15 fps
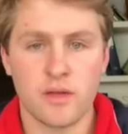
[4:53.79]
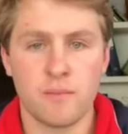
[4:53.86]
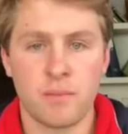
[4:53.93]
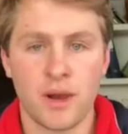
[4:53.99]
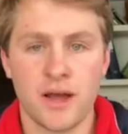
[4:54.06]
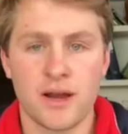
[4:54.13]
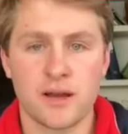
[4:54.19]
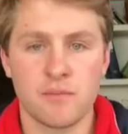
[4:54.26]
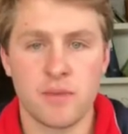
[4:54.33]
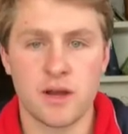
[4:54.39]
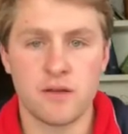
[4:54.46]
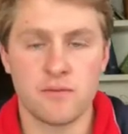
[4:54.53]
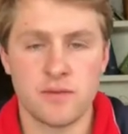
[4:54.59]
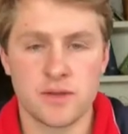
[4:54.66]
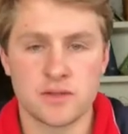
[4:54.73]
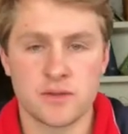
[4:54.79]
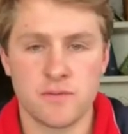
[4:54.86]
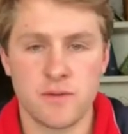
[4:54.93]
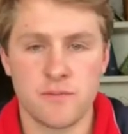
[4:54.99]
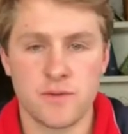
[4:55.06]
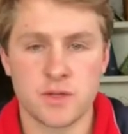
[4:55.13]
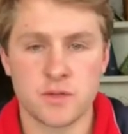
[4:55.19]
of the planning benefits of
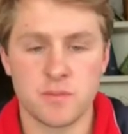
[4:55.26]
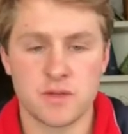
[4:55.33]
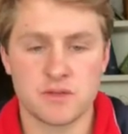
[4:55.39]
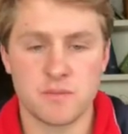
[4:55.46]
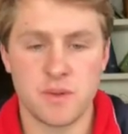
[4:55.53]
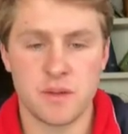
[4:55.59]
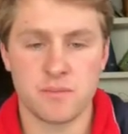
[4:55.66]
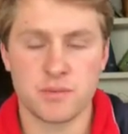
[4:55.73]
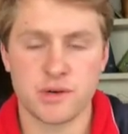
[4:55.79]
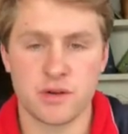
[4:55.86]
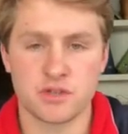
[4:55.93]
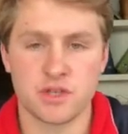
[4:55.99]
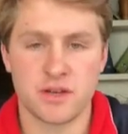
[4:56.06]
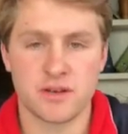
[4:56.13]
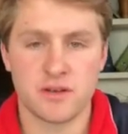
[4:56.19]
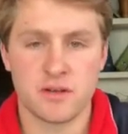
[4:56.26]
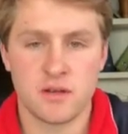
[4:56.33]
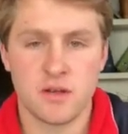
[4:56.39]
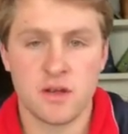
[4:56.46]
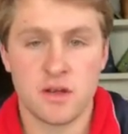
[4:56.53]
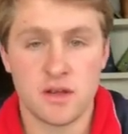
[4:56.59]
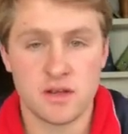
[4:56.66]
the Fisherman's Bend project
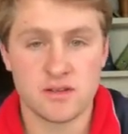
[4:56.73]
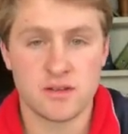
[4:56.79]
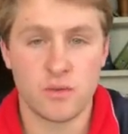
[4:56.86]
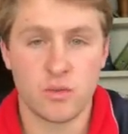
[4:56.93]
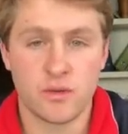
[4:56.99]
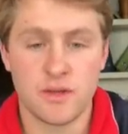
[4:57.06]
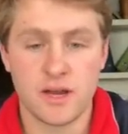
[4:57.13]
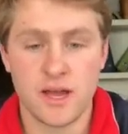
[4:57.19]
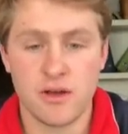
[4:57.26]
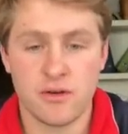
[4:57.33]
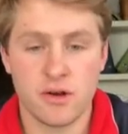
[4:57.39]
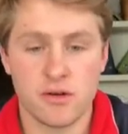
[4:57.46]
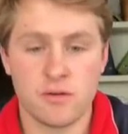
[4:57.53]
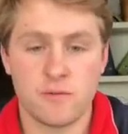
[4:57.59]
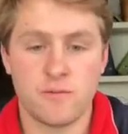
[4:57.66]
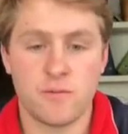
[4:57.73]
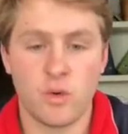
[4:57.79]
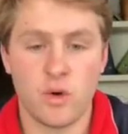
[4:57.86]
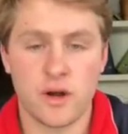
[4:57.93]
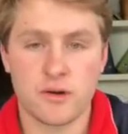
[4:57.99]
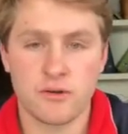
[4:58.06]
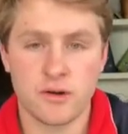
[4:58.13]
is that with an area of
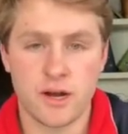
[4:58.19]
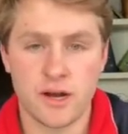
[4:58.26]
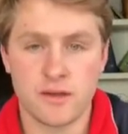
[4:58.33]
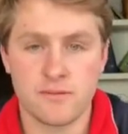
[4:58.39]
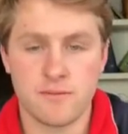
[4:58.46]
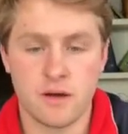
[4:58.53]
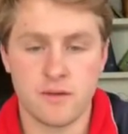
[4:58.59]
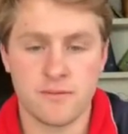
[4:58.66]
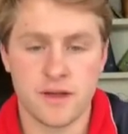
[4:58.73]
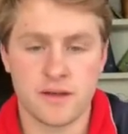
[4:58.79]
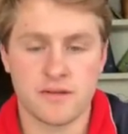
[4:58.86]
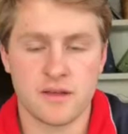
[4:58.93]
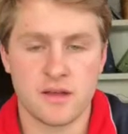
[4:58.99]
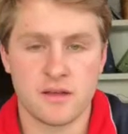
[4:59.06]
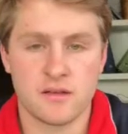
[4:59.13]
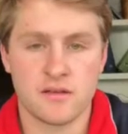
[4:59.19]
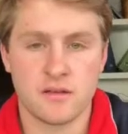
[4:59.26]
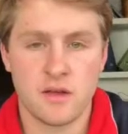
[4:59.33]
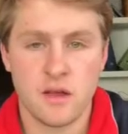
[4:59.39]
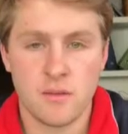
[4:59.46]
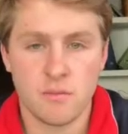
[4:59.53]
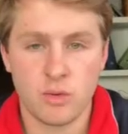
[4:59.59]
485 hectares,
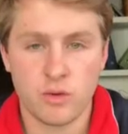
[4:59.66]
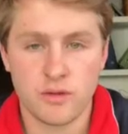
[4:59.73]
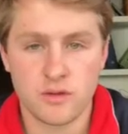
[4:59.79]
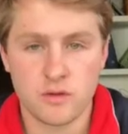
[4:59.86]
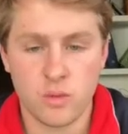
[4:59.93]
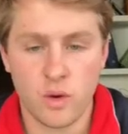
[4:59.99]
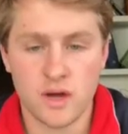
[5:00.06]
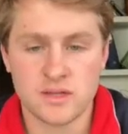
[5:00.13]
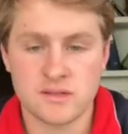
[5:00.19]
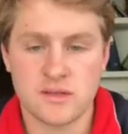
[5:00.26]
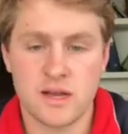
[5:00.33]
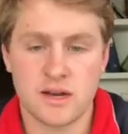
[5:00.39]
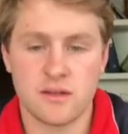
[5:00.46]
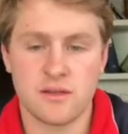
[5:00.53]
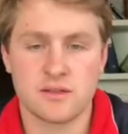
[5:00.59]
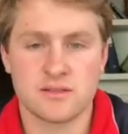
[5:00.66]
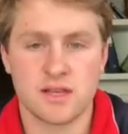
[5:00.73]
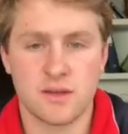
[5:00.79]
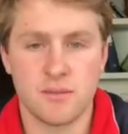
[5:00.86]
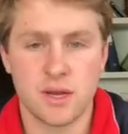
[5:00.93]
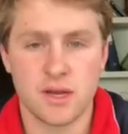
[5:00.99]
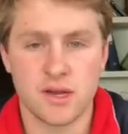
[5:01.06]
more than twice that of the
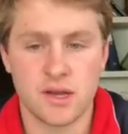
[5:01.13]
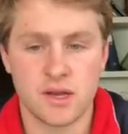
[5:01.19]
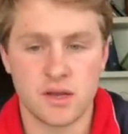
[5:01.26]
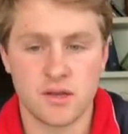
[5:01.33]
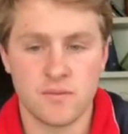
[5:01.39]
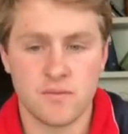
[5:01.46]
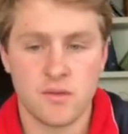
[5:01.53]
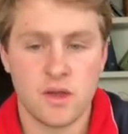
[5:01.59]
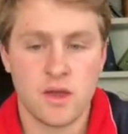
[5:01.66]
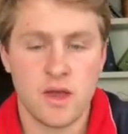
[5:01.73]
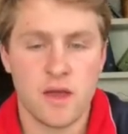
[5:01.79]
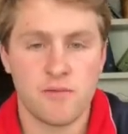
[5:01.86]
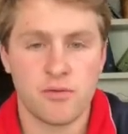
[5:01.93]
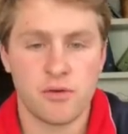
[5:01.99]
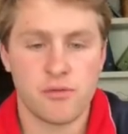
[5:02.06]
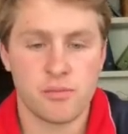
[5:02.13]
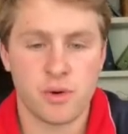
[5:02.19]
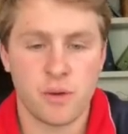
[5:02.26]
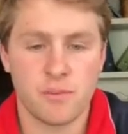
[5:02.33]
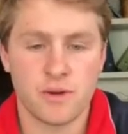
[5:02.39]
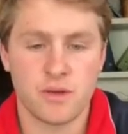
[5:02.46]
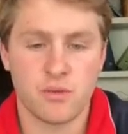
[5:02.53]
CBD, every
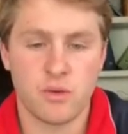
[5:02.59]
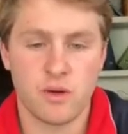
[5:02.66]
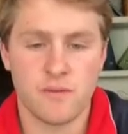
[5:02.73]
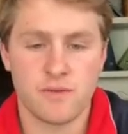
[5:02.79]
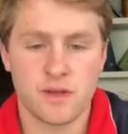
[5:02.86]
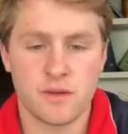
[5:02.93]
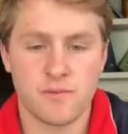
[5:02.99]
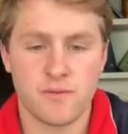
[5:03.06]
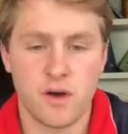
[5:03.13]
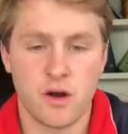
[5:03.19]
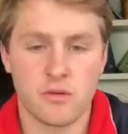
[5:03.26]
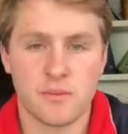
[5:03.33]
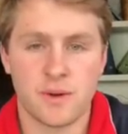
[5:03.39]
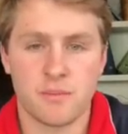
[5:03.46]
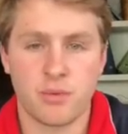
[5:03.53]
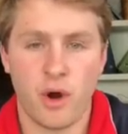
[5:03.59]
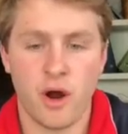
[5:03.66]
property will have the environment